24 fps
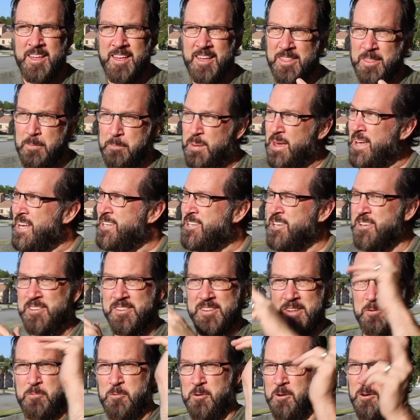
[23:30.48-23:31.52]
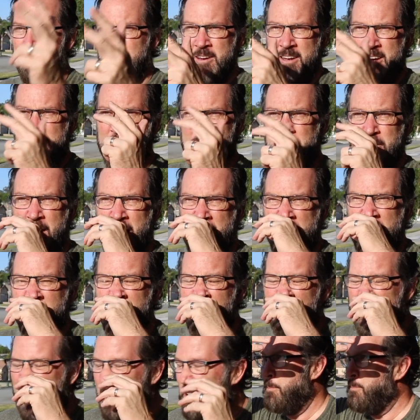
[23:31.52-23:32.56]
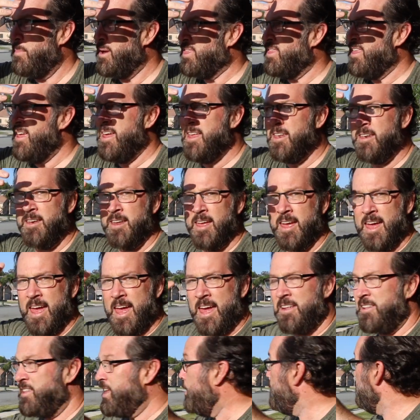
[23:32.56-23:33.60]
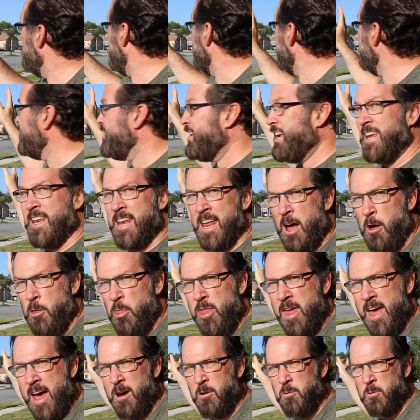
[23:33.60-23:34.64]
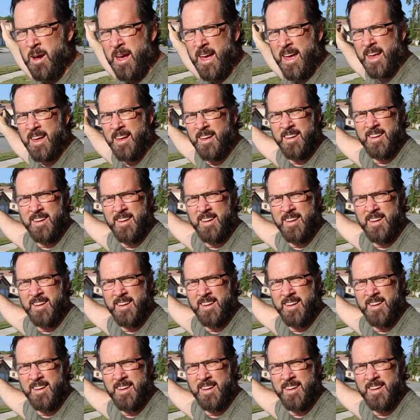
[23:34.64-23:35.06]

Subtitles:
the pigeons that were flying around, but then as I was looking out that way,